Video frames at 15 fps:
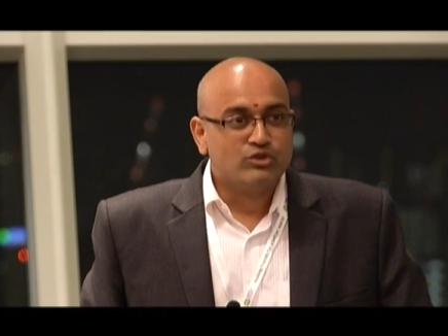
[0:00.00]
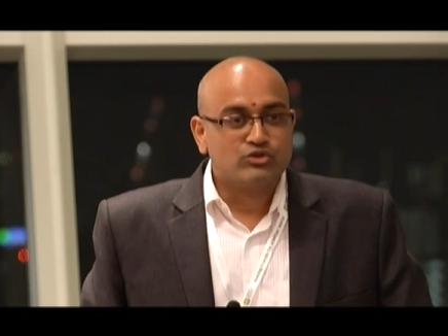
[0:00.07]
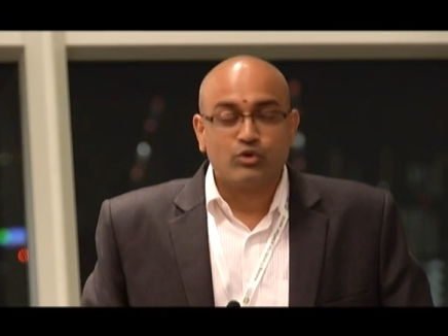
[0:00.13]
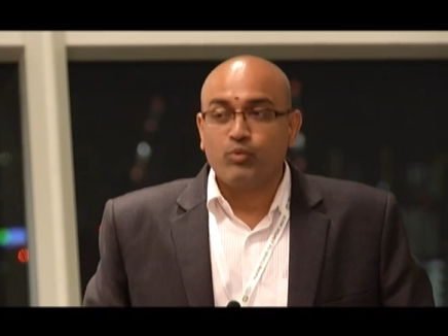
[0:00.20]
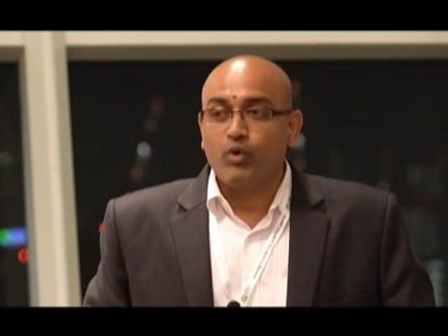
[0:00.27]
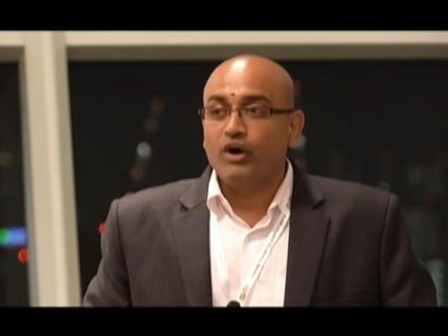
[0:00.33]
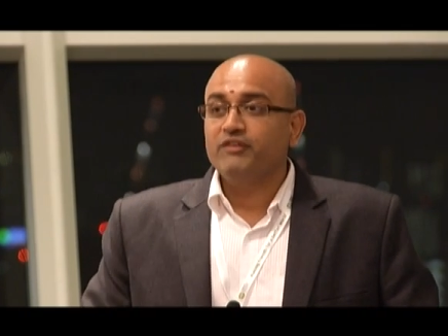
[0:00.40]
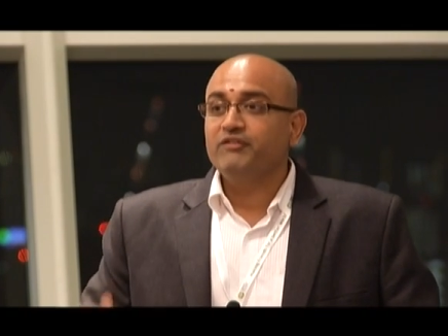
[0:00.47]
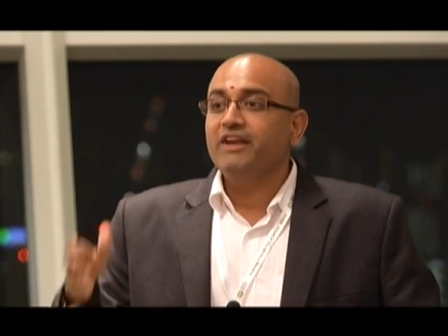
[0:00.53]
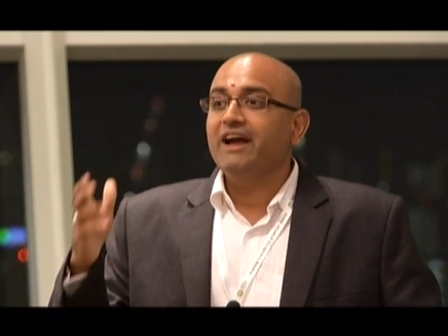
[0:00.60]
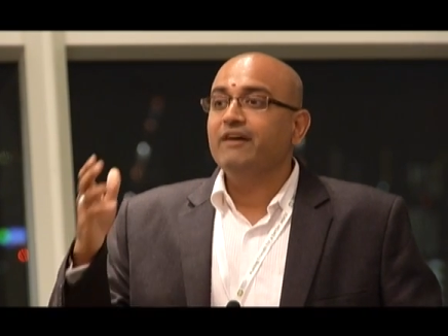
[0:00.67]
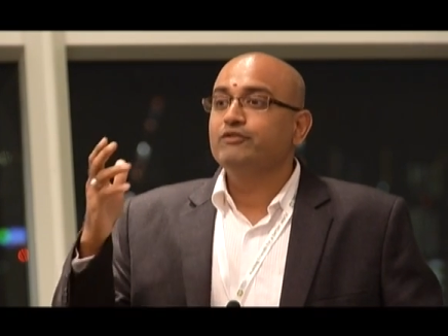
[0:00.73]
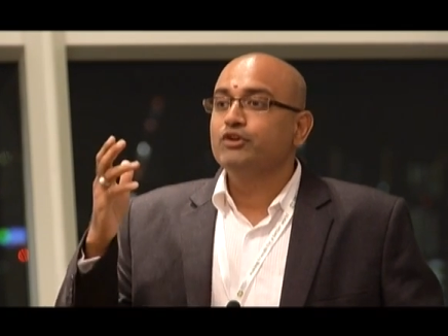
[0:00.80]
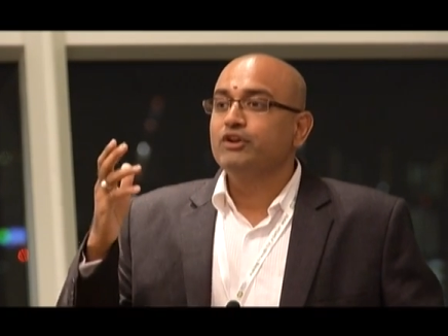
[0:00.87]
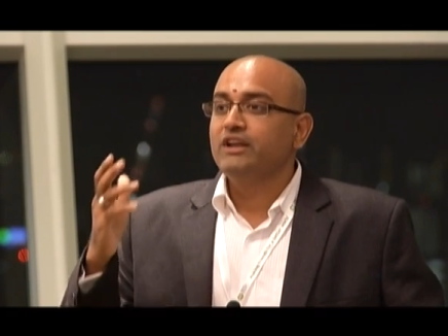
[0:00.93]
So what we
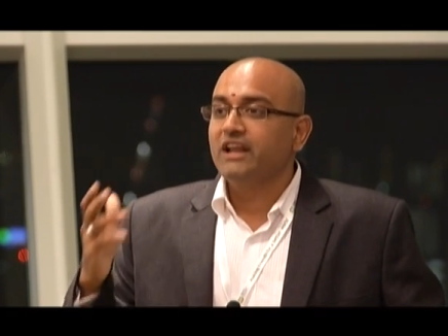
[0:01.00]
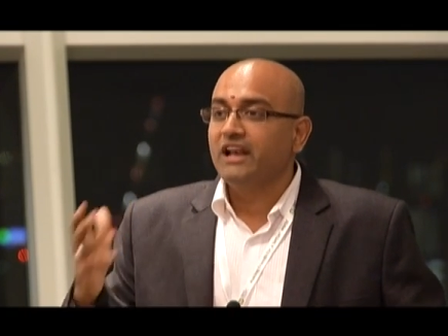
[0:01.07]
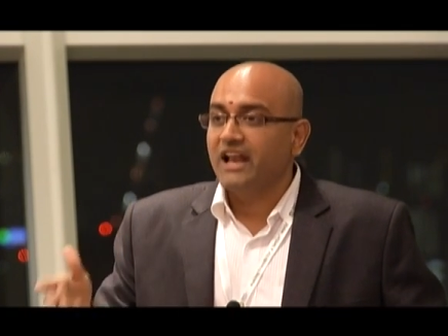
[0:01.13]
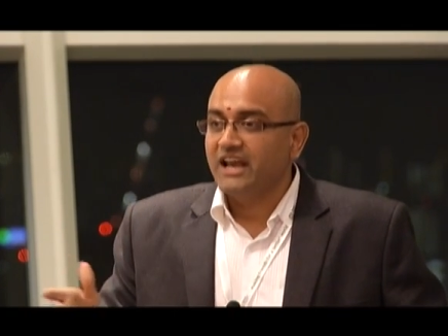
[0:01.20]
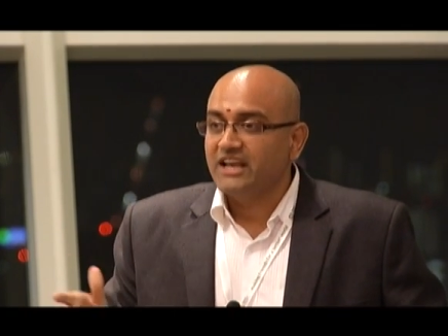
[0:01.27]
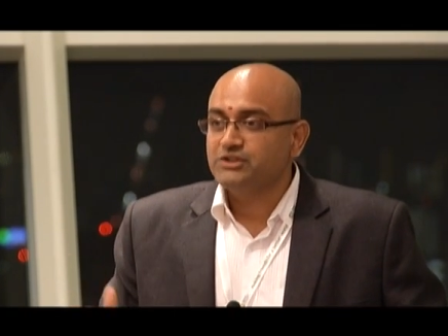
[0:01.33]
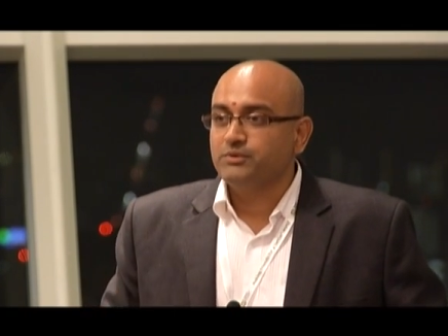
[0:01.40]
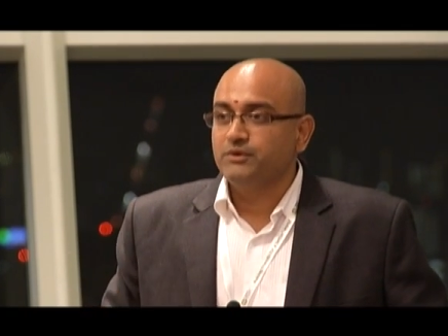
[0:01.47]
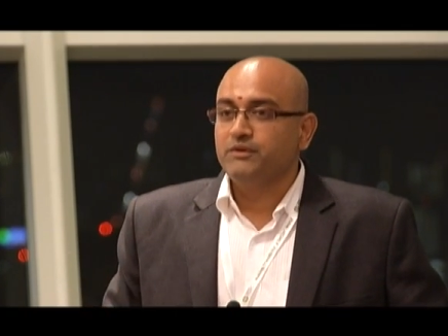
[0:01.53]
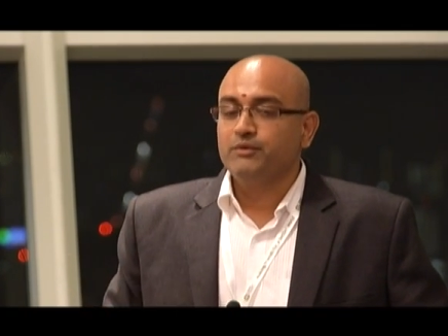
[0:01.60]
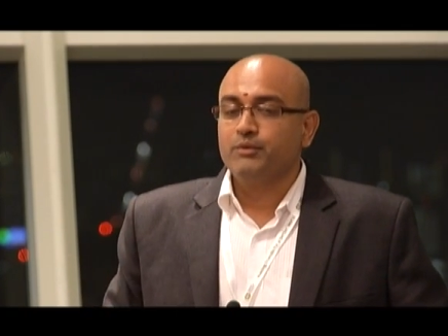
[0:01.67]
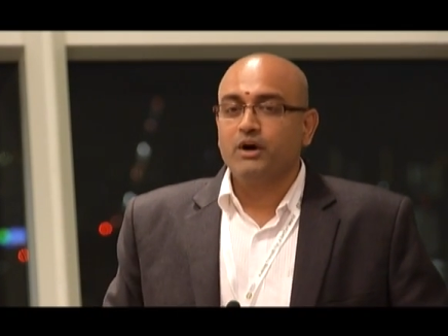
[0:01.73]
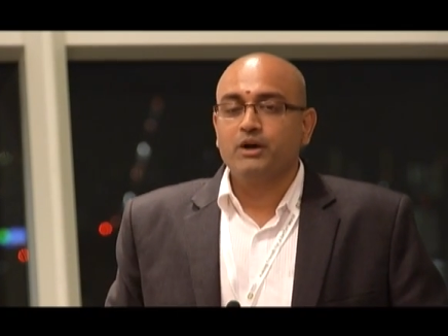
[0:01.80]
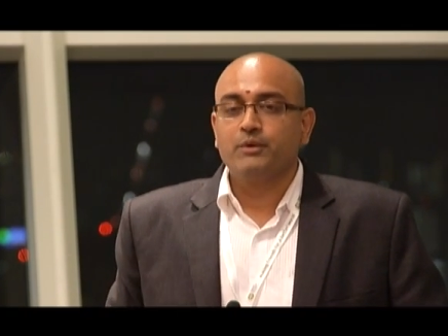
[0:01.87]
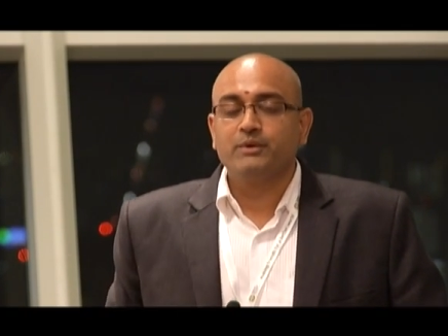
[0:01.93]
have to realize when
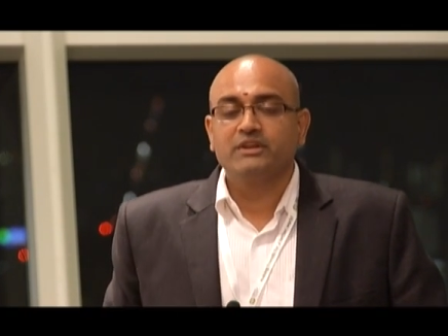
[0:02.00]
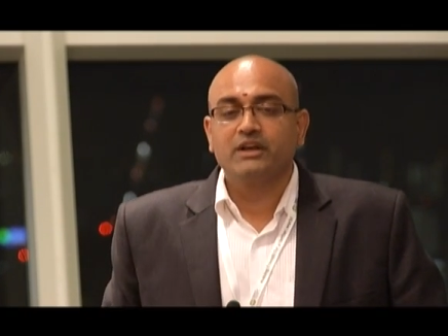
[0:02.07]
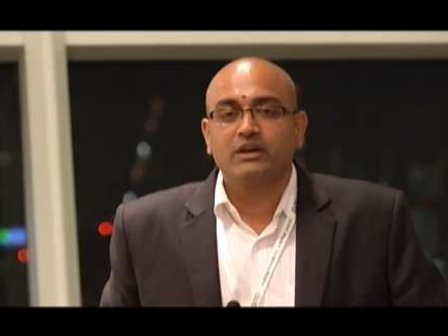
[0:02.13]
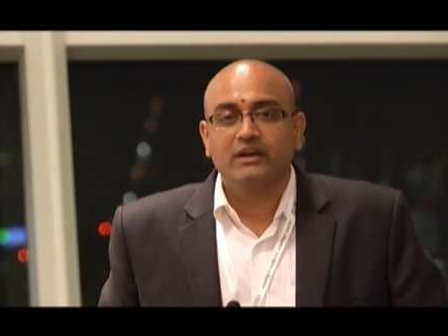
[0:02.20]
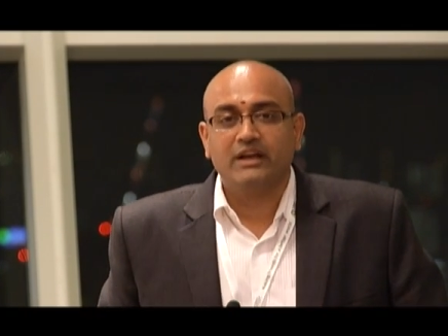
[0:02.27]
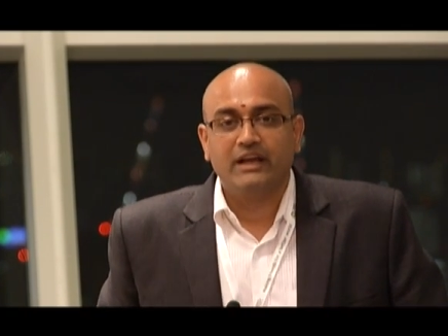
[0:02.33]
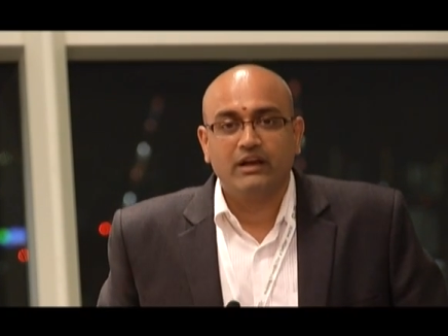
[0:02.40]
we work with the